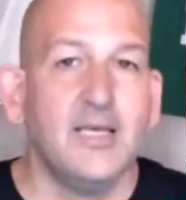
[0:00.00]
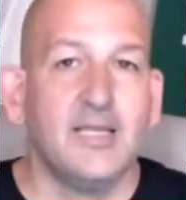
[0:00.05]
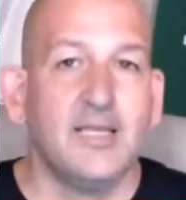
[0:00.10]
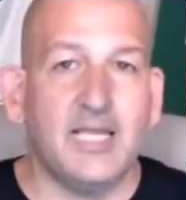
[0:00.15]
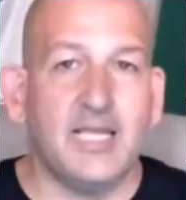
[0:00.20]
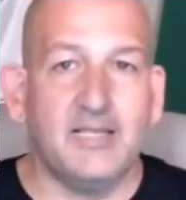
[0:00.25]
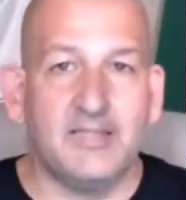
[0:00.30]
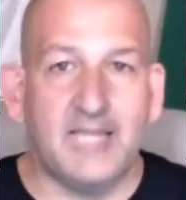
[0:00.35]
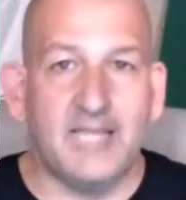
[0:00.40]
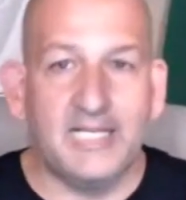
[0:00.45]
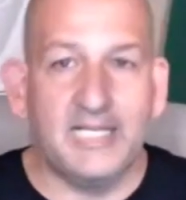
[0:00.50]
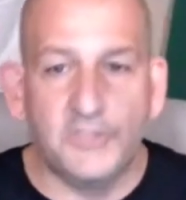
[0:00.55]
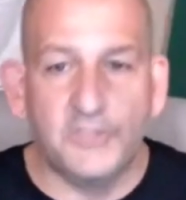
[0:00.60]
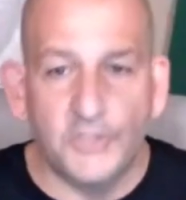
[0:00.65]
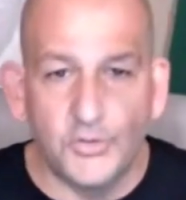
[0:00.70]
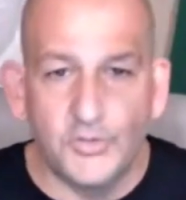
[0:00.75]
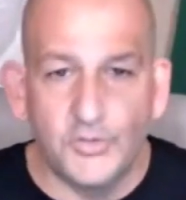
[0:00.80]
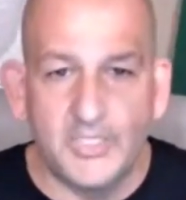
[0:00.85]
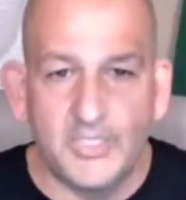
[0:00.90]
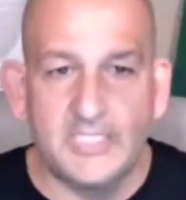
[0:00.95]
They
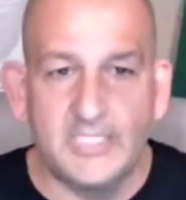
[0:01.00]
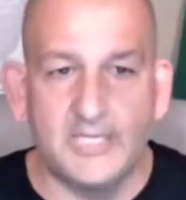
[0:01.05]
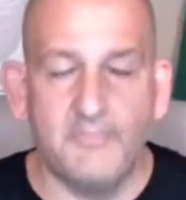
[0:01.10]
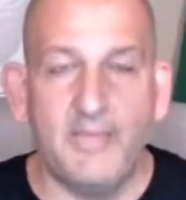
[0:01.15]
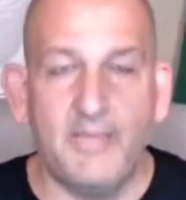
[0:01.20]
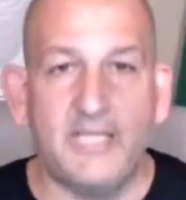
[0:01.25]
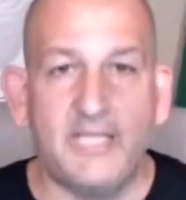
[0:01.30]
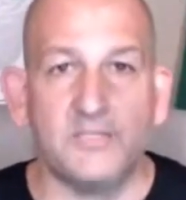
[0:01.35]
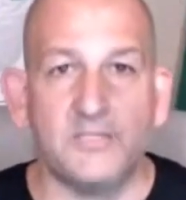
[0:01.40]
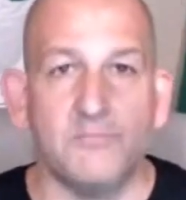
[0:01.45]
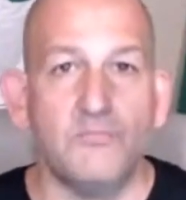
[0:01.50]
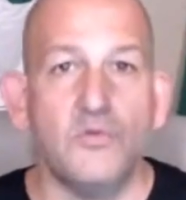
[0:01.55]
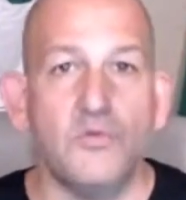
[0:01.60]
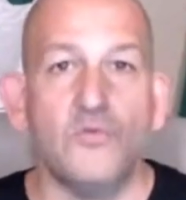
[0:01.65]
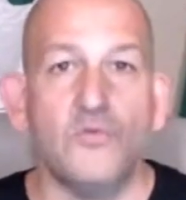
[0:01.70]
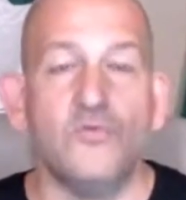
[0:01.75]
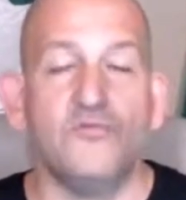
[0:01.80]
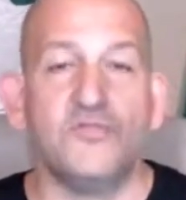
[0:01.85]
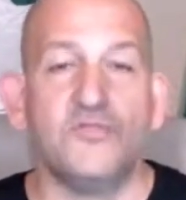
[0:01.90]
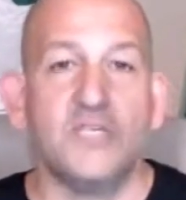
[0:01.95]
do need to make some
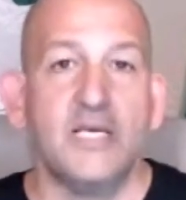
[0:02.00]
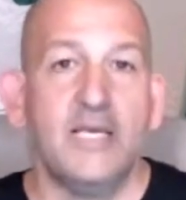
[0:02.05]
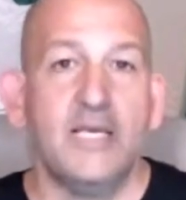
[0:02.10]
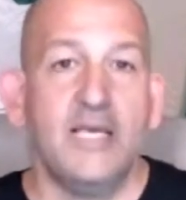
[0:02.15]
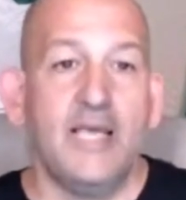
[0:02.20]
moves,